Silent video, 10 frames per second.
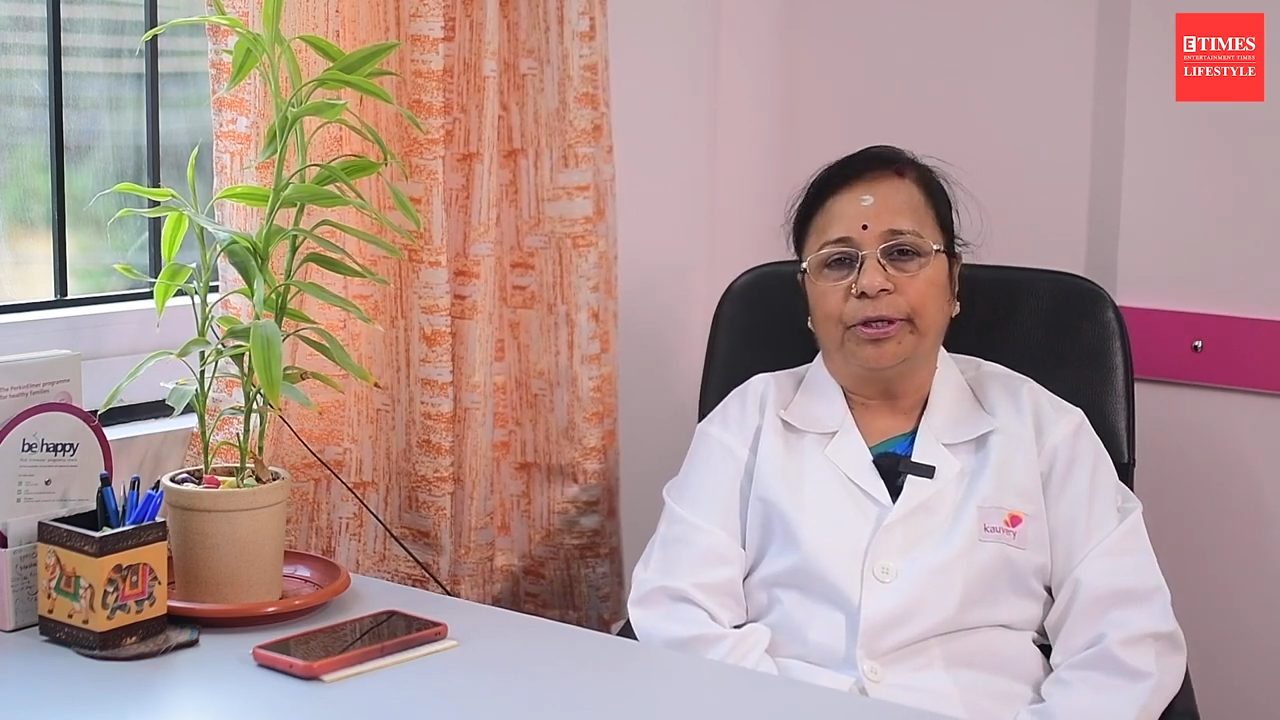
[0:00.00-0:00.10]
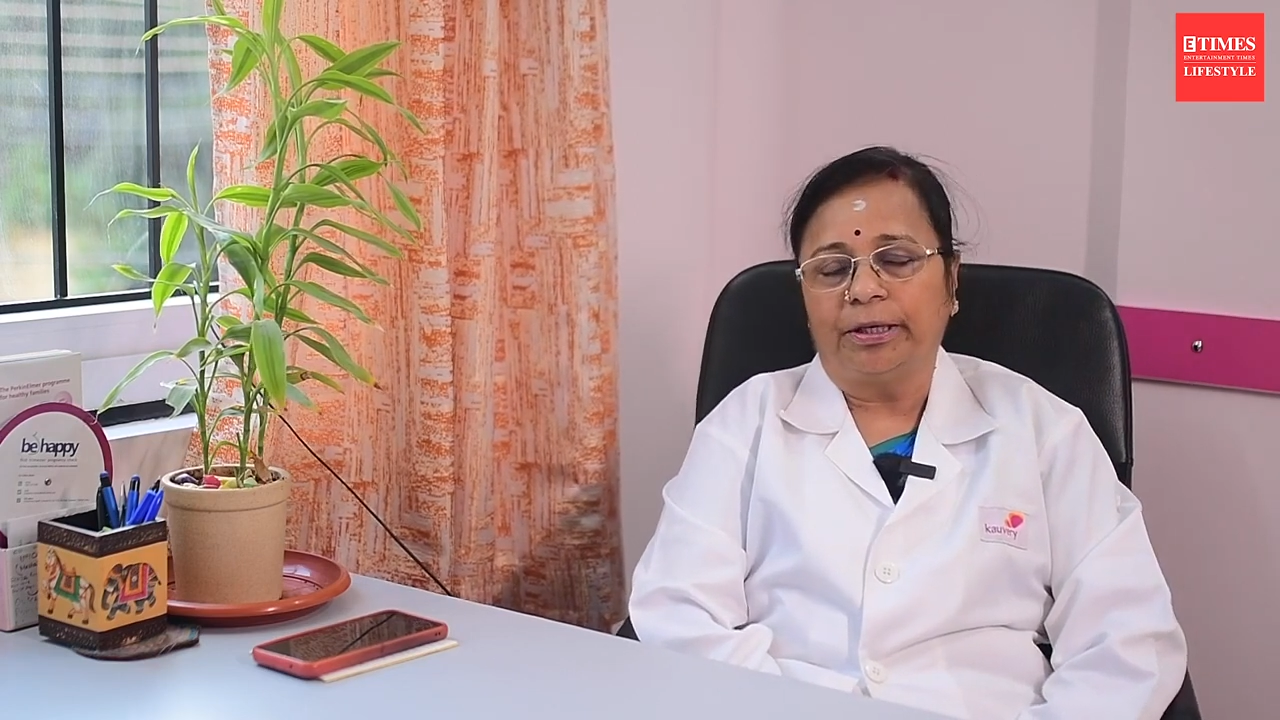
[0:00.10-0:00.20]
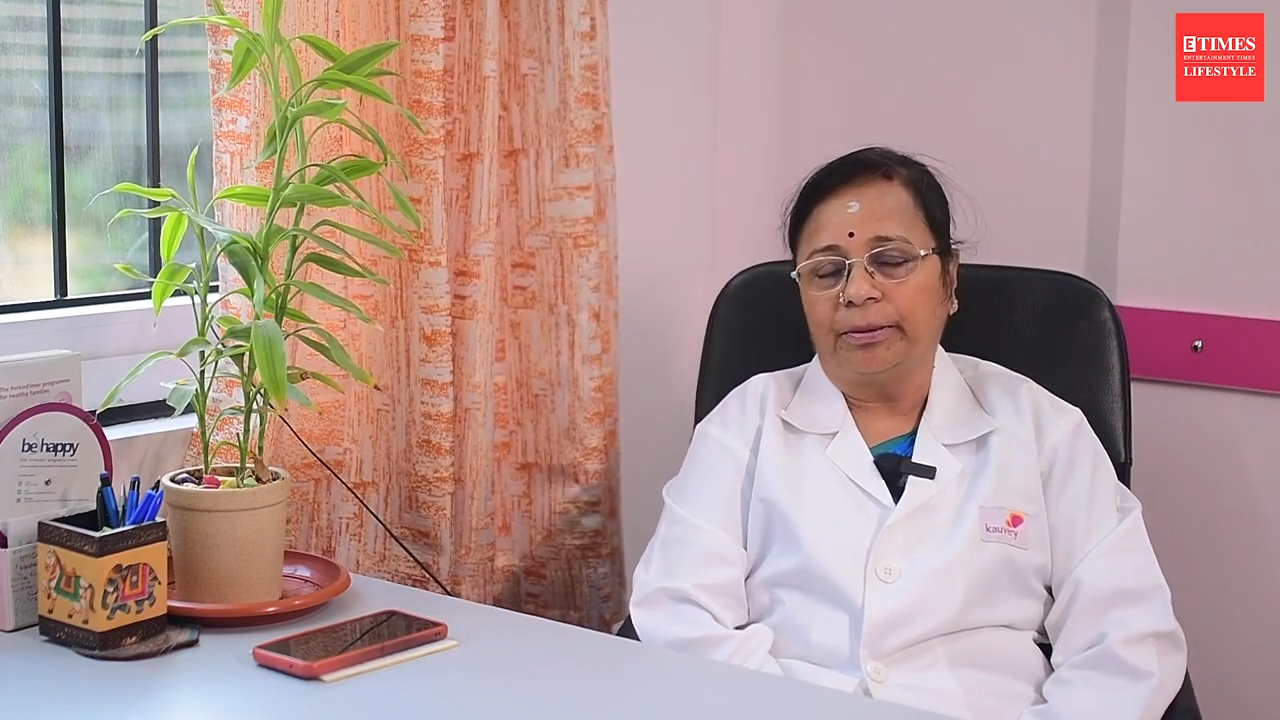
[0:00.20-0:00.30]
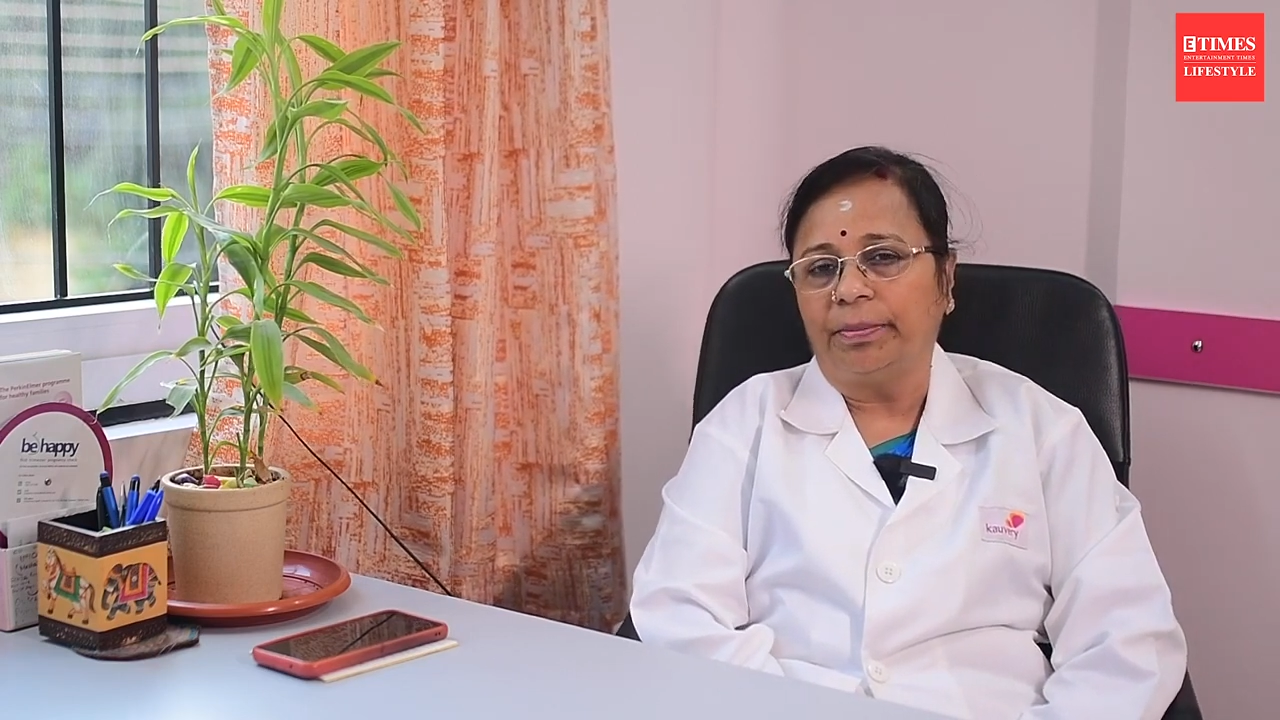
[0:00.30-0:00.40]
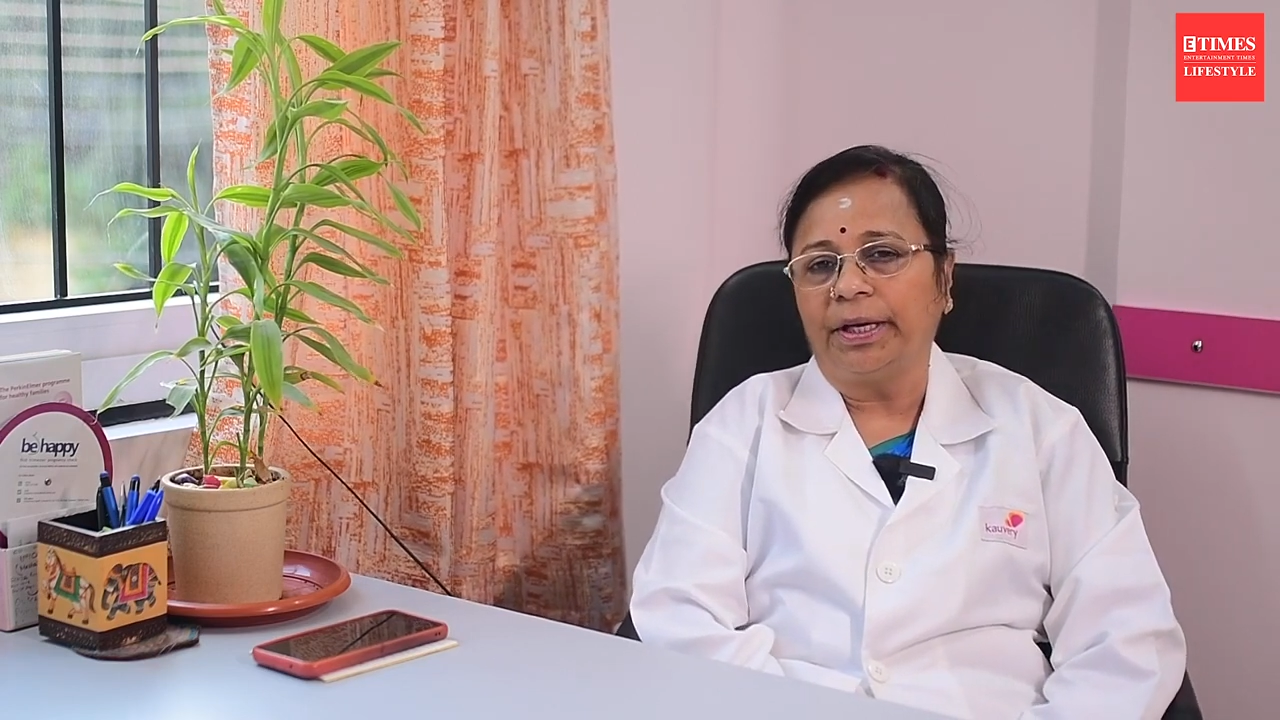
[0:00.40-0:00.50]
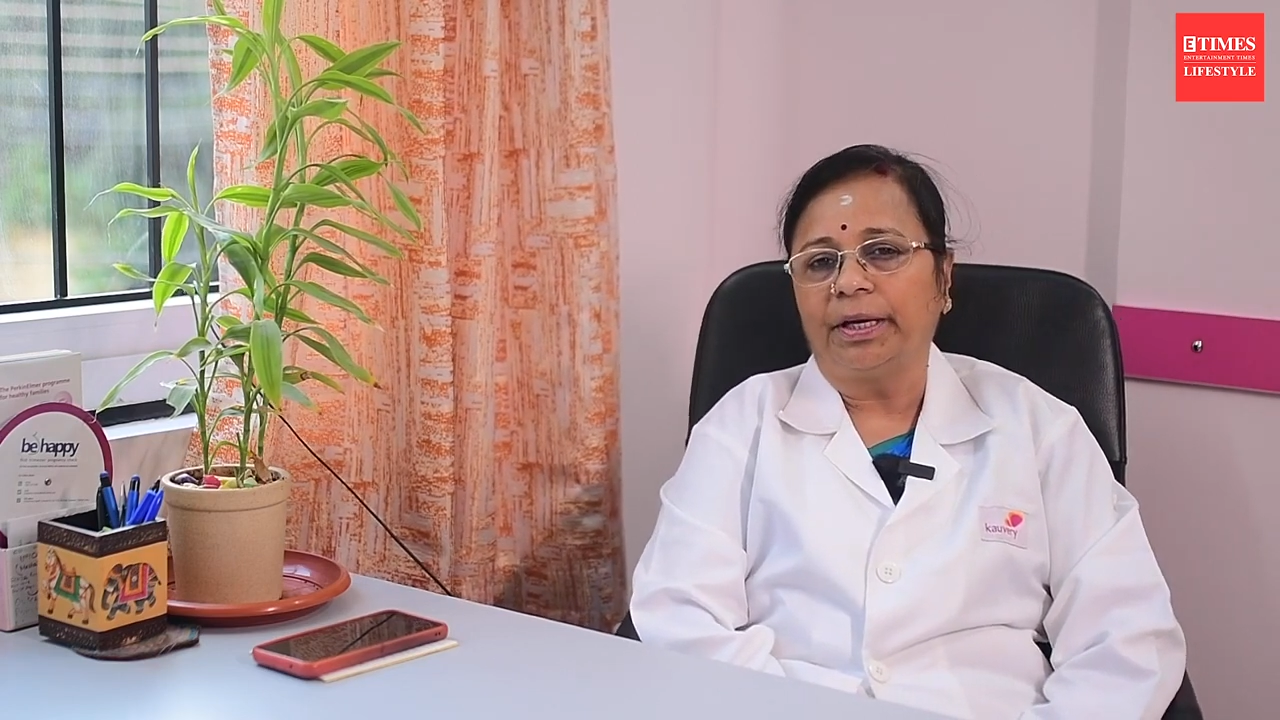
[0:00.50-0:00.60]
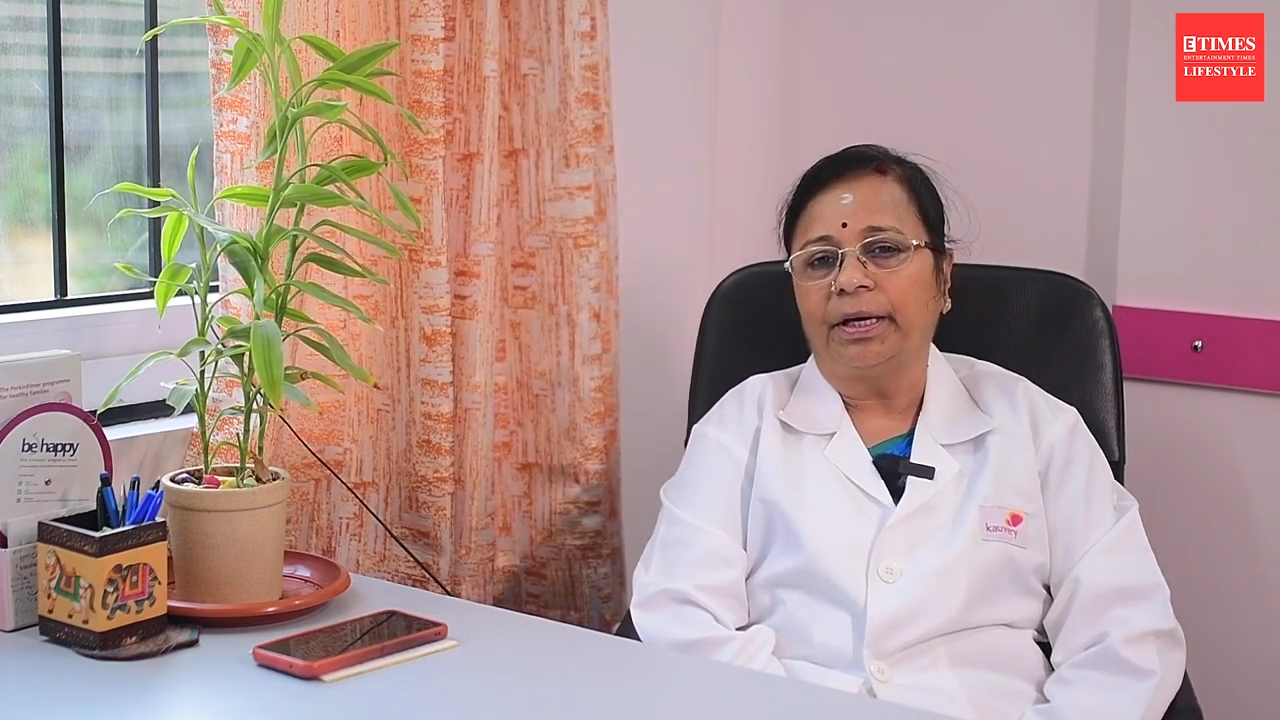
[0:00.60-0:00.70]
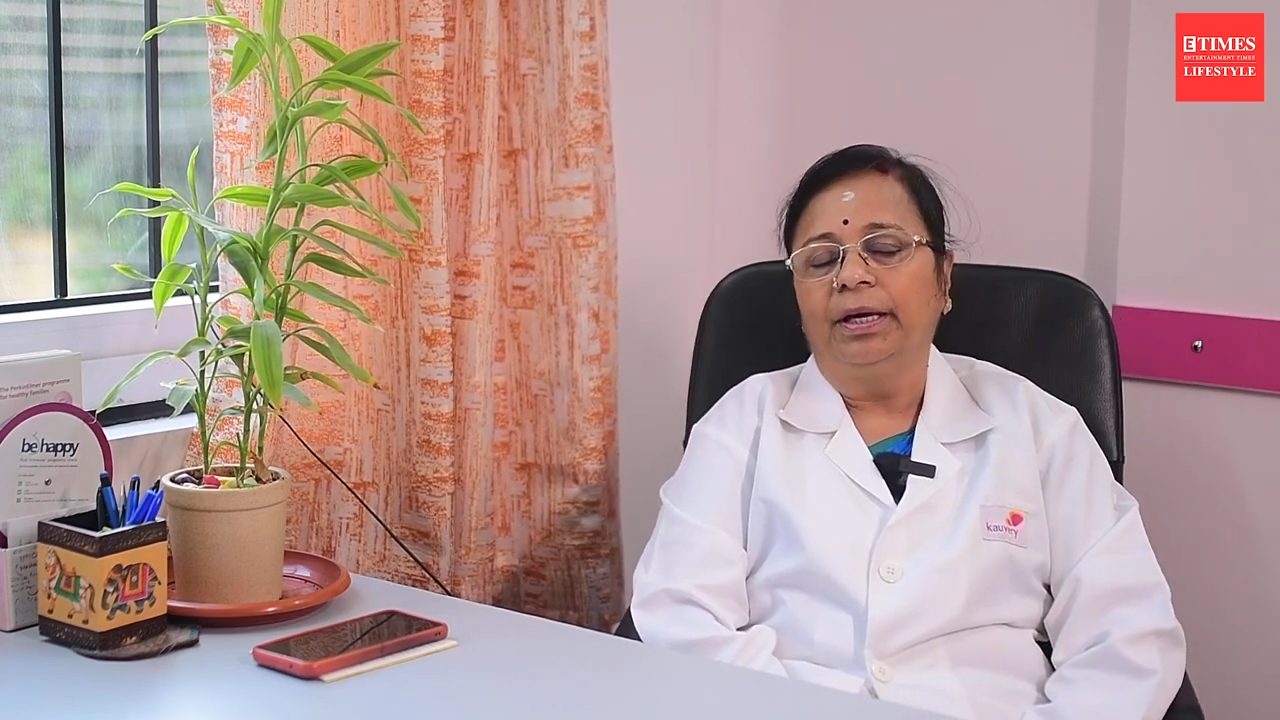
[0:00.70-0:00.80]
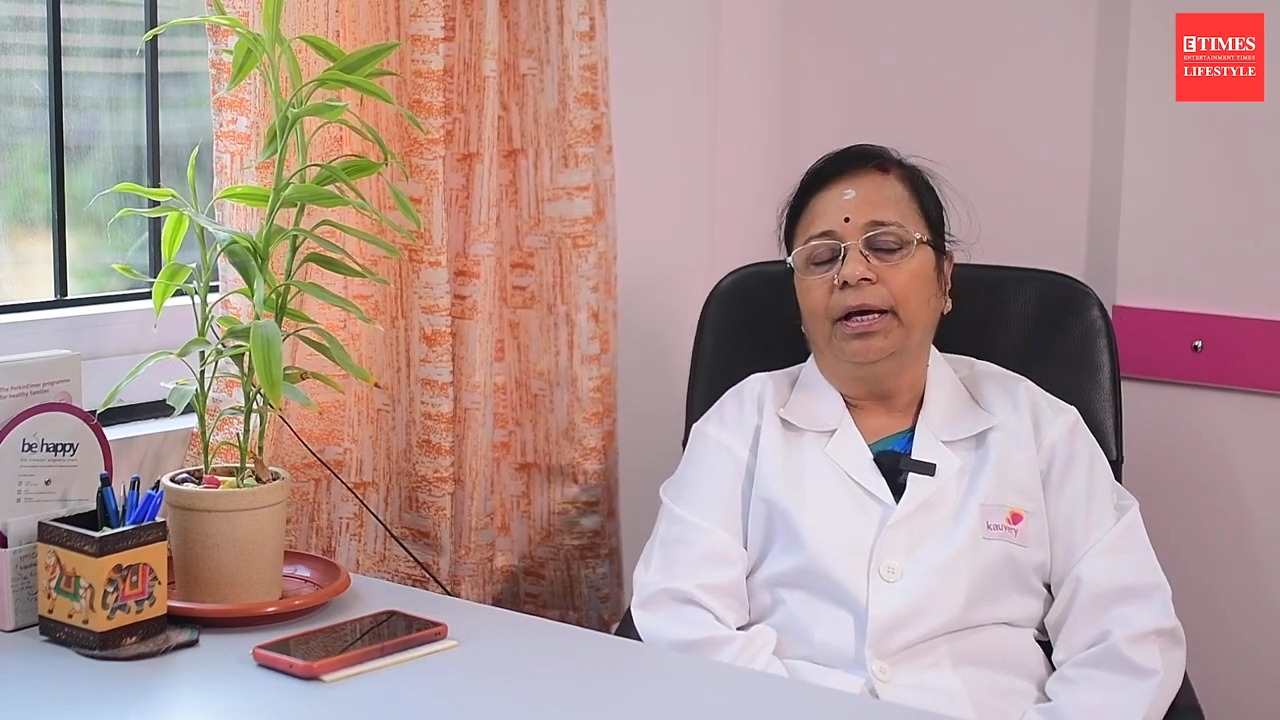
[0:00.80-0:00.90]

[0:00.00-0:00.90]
take a break,